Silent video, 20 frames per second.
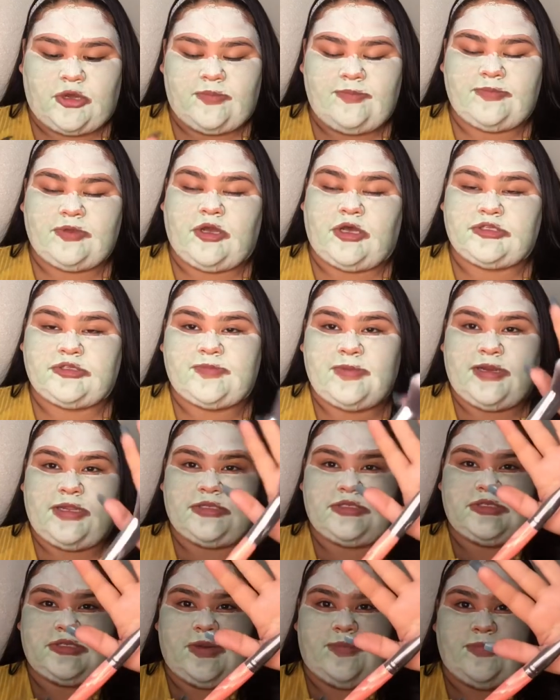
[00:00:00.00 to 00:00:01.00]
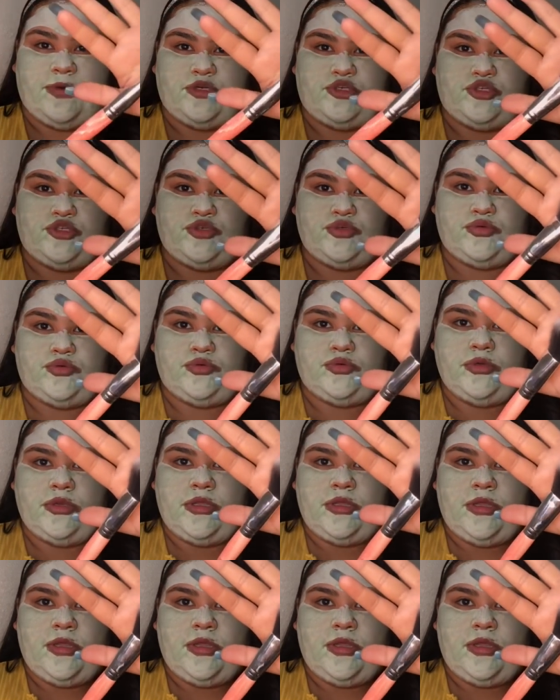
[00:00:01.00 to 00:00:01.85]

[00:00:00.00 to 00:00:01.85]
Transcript: Cosmetics number 2.